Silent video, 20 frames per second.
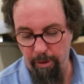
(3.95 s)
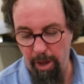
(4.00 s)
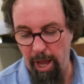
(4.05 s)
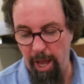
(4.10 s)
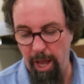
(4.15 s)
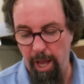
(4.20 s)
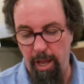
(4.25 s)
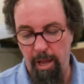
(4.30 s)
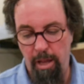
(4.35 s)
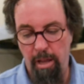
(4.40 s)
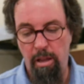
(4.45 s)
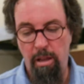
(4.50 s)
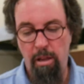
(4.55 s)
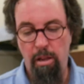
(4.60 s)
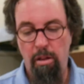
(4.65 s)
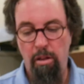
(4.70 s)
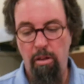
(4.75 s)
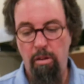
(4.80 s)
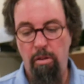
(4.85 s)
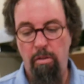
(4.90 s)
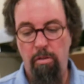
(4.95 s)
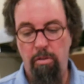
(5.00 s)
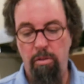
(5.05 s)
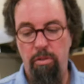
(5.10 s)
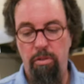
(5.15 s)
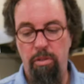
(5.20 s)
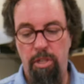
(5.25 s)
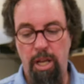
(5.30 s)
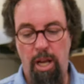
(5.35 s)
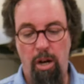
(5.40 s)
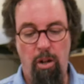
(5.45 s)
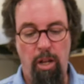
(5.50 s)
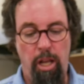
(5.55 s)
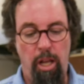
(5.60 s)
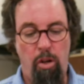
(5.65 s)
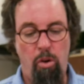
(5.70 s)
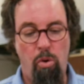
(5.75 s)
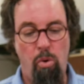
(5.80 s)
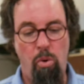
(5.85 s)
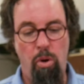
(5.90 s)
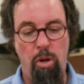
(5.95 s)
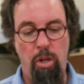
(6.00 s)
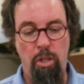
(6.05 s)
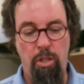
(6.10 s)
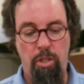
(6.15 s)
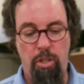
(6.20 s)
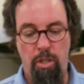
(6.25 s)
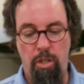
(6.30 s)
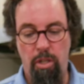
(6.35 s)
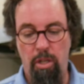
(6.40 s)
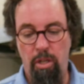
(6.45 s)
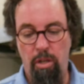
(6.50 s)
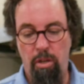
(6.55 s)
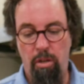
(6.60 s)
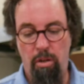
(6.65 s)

done all our corners,